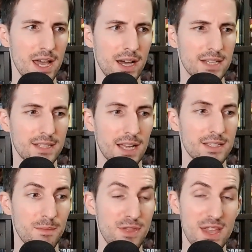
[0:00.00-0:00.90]
It's got
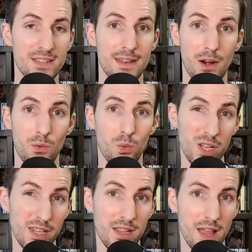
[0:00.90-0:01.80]
some things that I
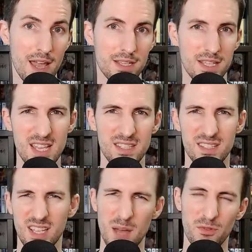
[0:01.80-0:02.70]
really liked, and
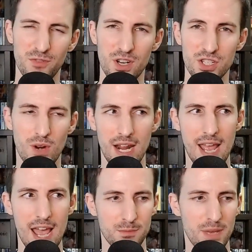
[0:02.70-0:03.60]
then a couple
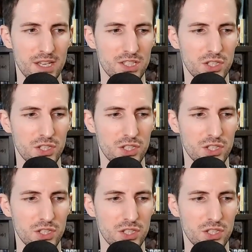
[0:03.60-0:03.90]
frustrating aspects.